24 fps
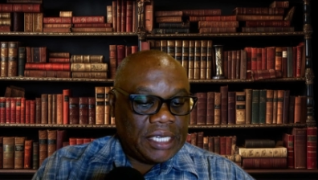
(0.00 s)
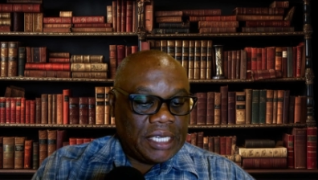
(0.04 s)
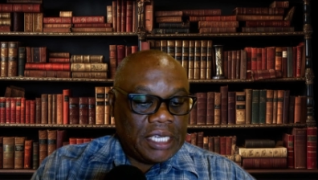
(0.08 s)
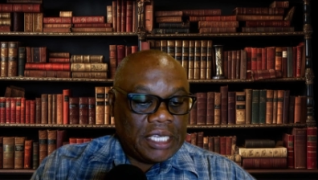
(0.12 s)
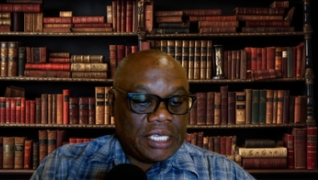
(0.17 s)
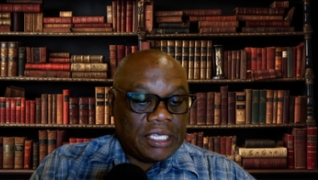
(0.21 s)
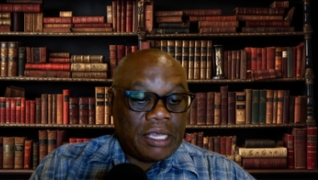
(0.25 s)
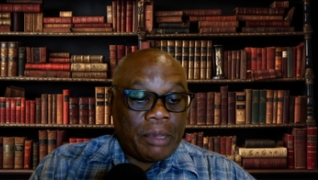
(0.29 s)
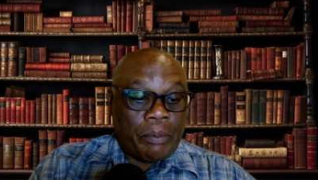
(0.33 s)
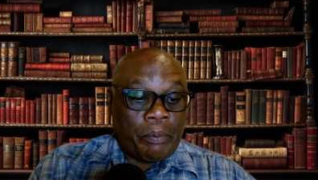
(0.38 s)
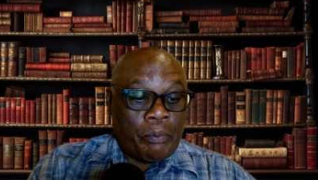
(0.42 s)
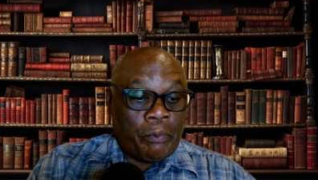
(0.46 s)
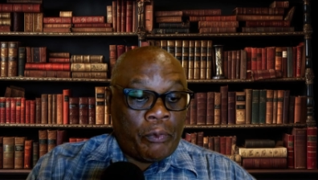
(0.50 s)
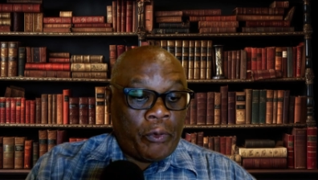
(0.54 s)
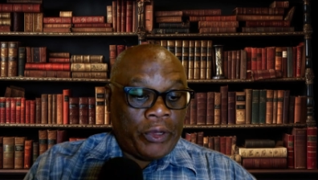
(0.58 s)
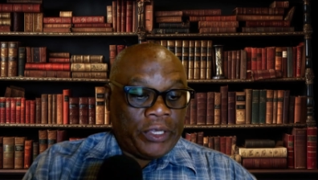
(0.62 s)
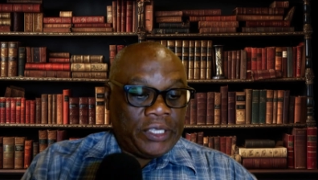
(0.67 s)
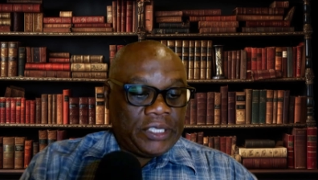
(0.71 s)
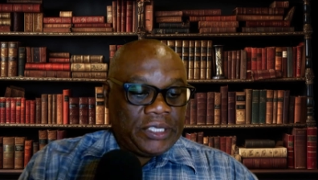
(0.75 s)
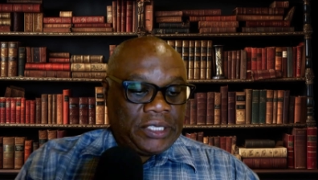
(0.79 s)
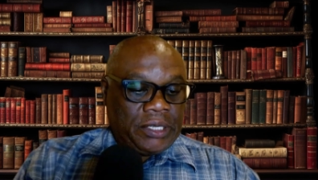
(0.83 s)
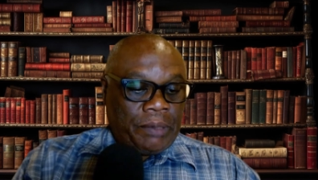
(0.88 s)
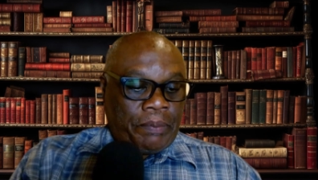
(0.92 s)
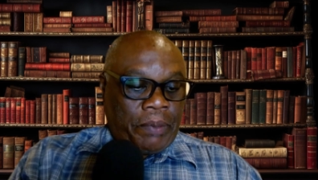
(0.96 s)
the
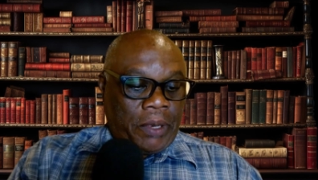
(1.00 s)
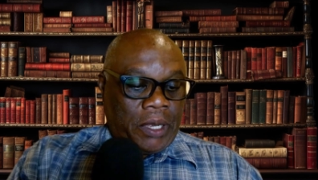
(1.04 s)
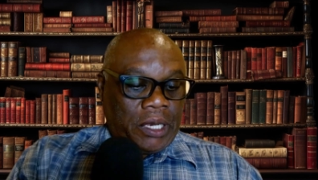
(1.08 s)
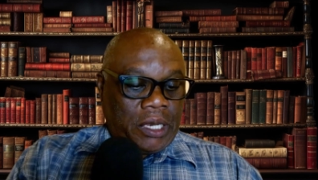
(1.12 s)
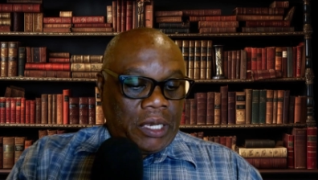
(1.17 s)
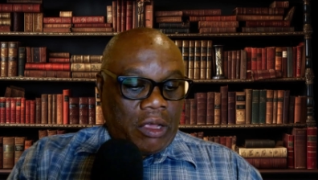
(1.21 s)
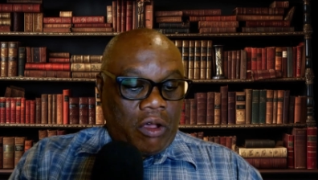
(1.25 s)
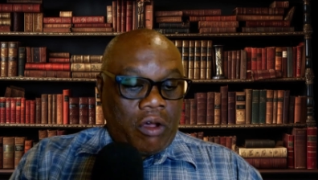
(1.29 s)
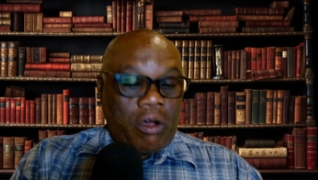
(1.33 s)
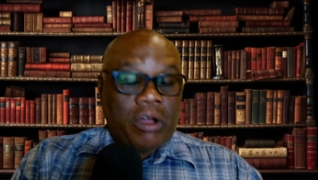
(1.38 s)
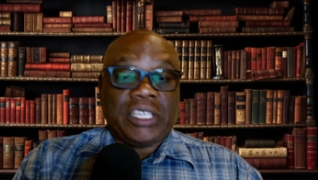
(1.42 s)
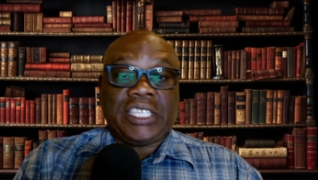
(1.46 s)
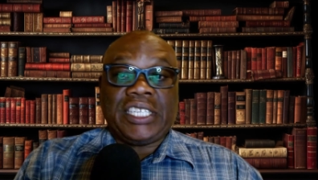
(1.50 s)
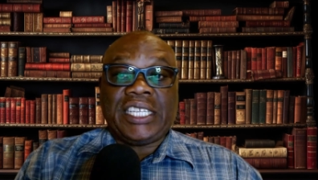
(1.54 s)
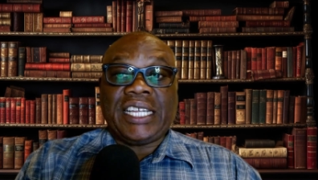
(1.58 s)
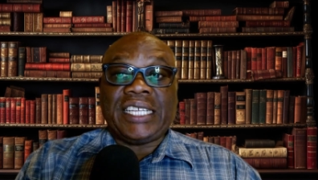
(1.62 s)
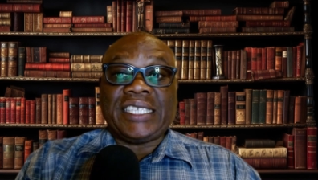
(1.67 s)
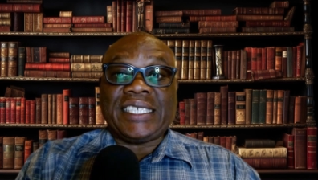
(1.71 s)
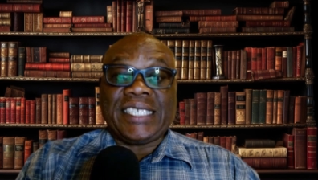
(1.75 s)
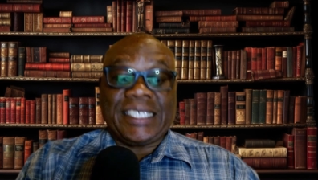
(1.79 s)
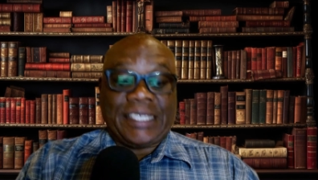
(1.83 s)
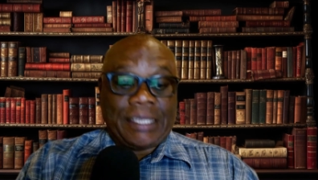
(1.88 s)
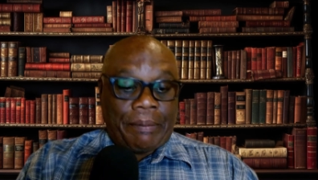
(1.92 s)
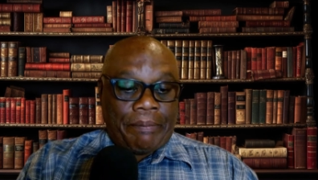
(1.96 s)
principal ordinance
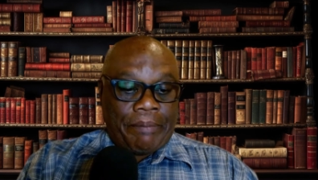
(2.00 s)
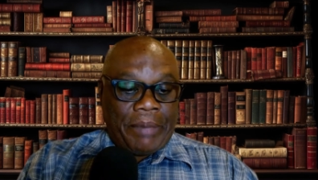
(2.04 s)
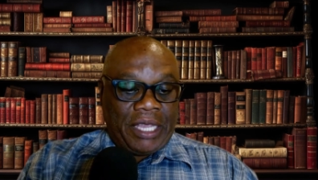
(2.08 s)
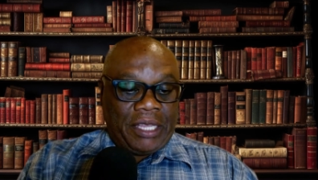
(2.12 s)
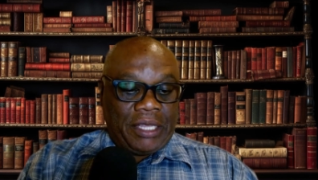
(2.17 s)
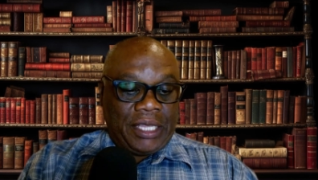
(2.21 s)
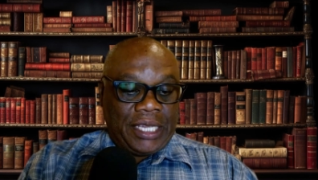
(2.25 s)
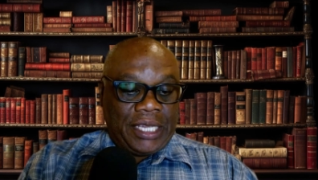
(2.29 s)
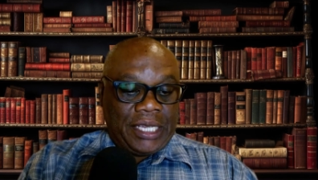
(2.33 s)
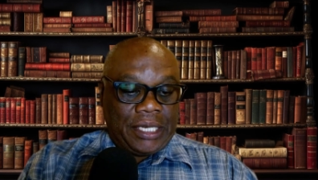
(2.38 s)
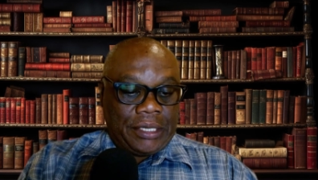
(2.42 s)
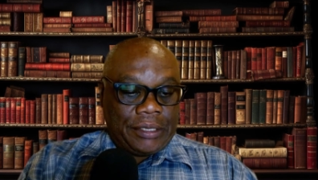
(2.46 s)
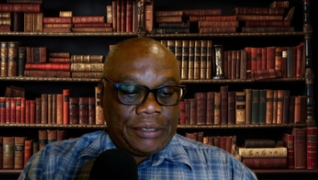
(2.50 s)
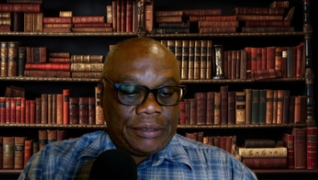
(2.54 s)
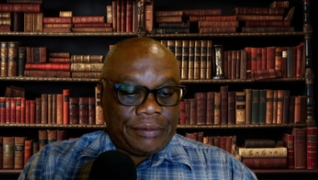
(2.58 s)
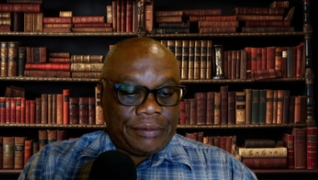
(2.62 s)
is amended